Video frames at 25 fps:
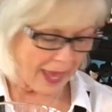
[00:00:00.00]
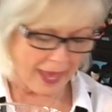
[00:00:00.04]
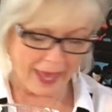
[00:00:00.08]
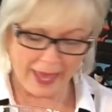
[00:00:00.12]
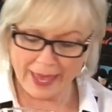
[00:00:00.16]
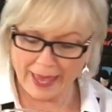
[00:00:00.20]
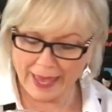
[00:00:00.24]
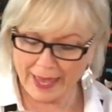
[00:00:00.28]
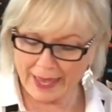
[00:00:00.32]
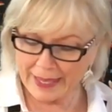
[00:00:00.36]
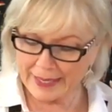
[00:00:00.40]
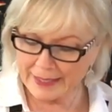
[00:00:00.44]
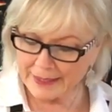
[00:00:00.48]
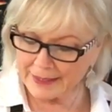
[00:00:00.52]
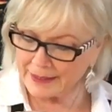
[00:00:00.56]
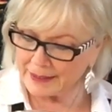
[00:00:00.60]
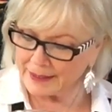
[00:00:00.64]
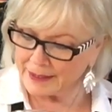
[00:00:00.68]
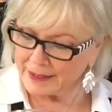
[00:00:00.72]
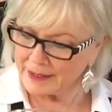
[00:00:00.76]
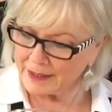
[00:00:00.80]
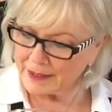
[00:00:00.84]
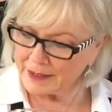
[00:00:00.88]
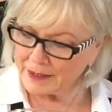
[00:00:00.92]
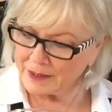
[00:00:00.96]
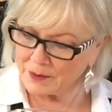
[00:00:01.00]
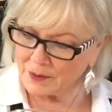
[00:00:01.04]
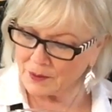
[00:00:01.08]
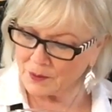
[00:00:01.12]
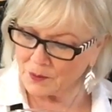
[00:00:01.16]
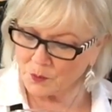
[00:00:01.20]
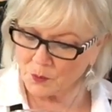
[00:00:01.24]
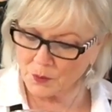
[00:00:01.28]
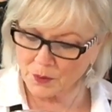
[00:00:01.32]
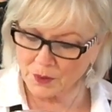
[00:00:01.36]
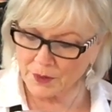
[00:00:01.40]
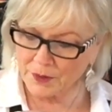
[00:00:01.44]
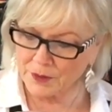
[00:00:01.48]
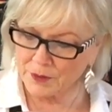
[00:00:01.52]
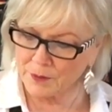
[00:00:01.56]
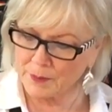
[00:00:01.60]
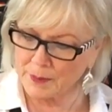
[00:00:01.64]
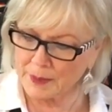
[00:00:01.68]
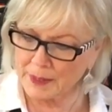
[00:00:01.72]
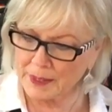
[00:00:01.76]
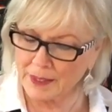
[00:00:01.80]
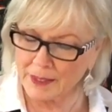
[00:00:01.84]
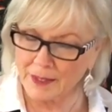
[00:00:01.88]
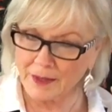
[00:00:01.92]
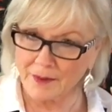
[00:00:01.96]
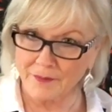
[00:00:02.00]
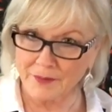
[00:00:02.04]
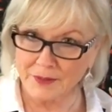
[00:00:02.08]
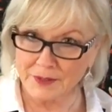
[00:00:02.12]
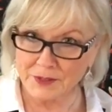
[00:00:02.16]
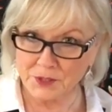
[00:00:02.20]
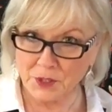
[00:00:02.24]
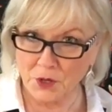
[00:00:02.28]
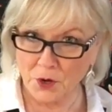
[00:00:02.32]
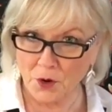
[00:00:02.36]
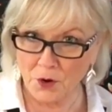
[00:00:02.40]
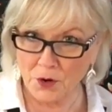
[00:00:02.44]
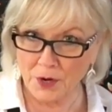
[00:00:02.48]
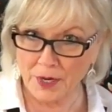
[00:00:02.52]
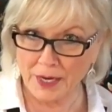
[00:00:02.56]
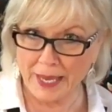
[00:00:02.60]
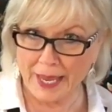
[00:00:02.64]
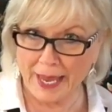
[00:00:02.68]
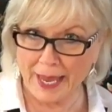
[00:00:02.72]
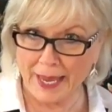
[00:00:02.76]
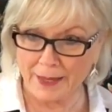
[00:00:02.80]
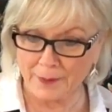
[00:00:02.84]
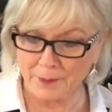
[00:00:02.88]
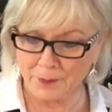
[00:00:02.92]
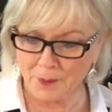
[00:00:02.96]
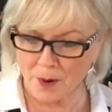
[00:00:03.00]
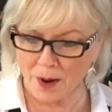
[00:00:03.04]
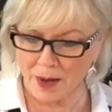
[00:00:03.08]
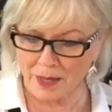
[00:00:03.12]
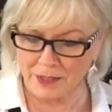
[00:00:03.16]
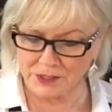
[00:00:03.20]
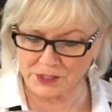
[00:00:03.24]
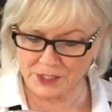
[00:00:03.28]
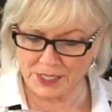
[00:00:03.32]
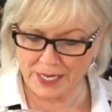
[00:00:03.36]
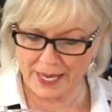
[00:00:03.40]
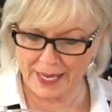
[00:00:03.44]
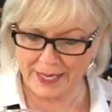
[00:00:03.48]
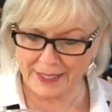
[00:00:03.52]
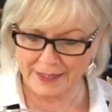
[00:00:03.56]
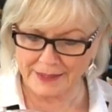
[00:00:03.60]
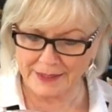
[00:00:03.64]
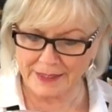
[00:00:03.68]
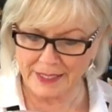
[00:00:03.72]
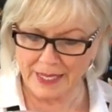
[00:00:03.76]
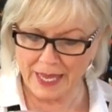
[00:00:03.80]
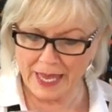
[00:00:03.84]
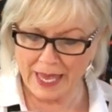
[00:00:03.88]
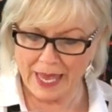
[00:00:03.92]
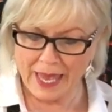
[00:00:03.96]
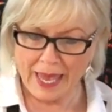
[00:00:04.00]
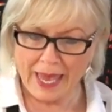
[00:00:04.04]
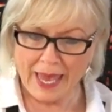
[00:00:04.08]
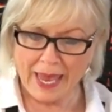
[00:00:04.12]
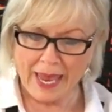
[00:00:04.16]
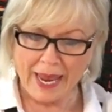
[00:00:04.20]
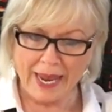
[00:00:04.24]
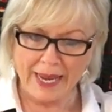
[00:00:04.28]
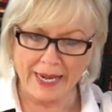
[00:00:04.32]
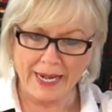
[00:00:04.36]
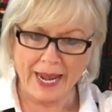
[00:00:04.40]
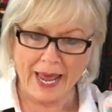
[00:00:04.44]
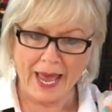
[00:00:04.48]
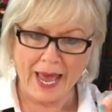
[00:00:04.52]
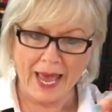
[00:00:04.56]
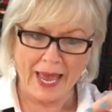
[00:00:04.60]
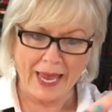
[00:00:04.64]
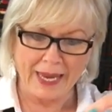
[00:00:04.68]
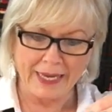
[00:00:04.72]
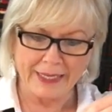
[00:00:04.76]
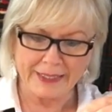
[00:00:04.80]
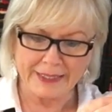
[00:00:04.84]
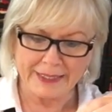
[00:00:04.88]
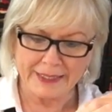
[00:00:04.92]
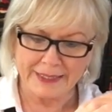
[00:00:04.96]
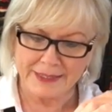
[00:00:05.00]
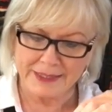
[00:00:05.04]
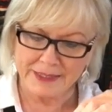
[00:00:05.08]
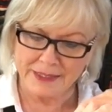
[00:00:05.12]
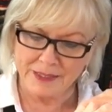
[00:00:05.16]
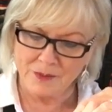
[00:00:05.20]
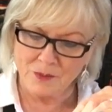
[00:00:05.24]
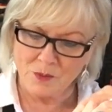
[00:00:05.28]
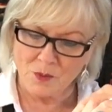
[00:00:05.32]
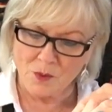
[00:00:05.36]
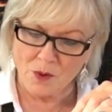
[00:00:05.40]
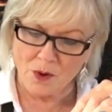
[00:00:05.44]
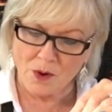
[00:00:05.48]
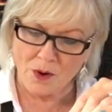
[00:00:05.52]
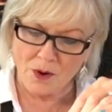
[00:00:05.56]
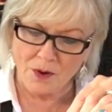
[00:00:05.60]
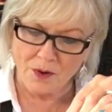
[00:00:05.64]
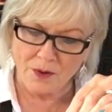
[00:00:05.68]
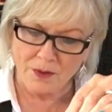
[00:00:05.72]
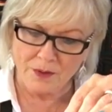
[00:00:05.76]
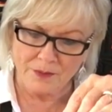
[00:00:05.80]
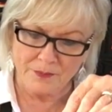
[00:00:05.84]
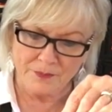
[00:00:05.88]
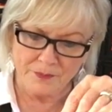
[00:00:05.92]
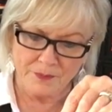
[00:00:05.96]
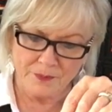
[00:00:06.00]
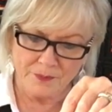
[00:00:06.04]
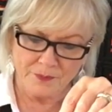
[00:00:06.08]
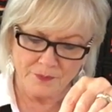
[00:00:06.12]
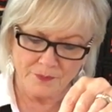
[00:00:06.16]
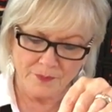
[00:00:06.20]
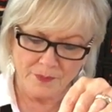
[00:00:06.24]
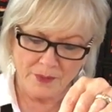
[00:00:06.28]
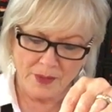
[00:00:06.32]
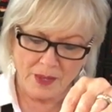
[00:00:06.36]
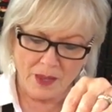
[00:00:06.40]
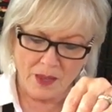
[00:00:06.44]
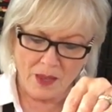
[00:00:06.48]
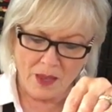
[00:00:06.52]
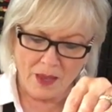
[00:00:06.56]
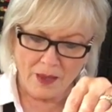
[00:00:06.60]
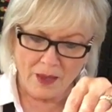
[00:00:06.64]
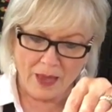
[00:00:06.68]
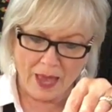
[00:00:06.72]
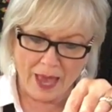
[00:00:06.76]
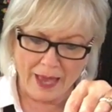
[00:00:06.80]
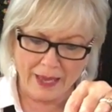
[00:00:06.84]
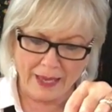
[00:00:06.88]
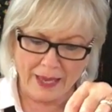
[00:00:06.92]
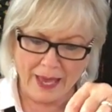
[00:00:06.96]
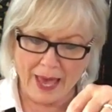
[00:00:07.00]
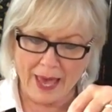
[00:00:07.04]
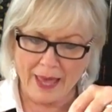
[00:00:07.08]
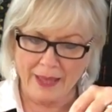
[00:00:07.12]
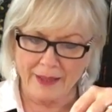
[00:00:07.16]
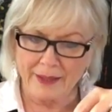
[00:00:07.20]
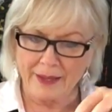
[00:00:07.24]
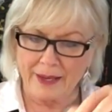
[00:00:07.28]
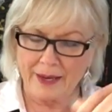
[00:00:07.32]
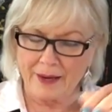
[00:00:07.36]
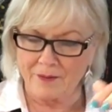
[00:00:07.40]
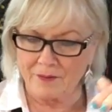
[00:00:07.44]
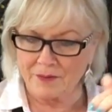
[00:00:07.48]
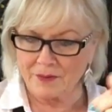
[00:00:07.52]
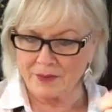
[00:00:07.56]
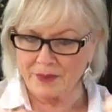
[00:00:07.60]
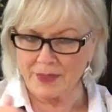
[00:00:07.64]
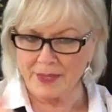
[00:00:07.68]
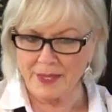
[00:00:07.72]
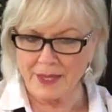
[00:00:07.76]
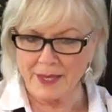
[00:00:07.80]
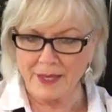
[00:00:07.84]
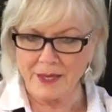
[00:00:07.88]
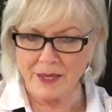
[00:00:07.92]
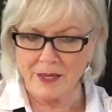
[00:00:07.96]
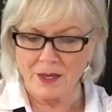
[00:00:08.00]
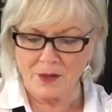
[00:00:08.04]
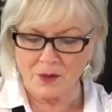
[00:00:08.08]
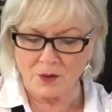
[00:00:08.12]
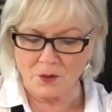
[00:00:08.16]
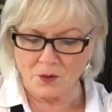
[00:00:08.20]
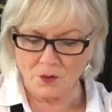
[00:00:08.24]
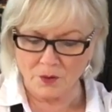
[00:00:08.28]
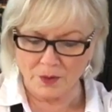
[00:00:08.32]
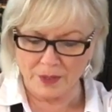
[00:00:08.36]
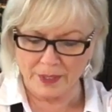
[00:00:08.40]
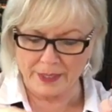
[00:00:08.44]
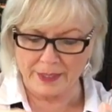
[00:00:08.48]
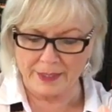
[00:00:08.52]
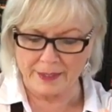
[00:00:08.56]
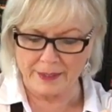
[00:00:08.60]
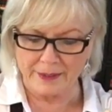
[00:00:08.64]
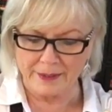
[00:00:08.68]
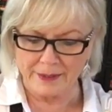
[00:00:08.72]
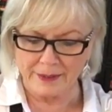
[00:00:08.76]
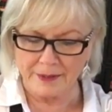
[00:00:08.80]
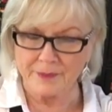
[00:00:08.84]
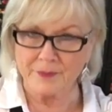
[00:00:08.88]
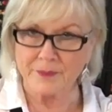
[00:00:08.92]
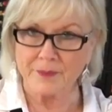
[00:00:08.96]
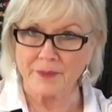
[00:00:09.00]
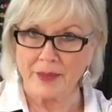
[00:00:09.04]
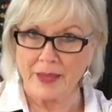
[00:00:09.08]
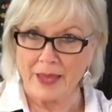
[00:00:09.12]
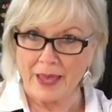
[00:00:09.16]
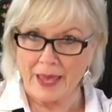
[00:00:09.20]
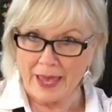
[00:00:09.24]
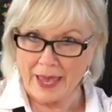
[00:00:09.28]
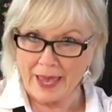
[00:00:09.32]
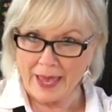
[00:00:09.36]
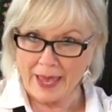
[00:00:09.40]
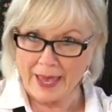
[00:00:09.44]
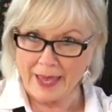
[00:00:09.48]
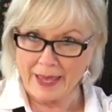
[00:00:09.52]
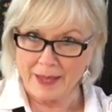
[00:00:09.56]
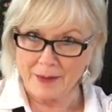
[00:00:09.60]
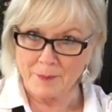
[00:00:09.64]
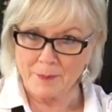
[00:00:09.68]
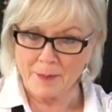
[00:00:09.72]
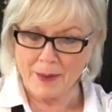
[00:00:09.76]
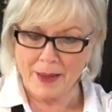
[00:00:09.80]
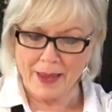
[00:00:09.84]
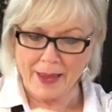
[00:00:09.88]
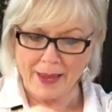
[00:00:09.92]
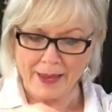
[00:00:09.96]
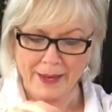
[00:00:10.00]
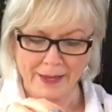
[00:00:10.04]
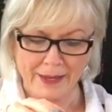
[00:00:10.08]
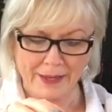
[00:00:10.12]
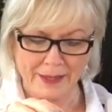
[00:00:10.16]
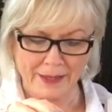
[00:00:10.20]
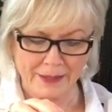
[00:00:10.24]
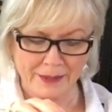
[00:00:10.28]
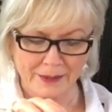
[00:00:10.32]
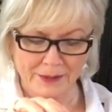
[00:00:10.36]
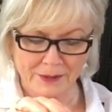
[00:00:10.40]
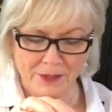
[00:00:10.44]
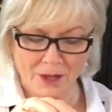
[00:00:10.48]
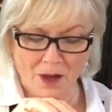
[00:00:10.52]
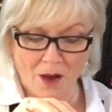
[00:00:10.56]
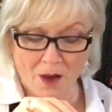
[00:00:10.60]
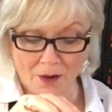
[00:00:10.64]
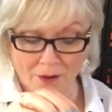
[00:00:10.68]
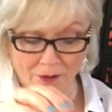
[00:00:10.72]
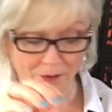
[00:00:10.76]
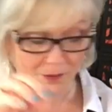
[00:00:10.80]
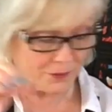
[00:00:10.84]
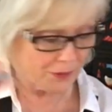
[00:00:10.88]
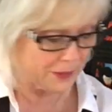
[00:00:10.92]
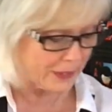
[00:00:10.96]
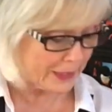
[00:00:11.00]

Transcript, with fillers: And we're in the middle of this hurricane project. And I did some work. I got everything gridded. And my daughter,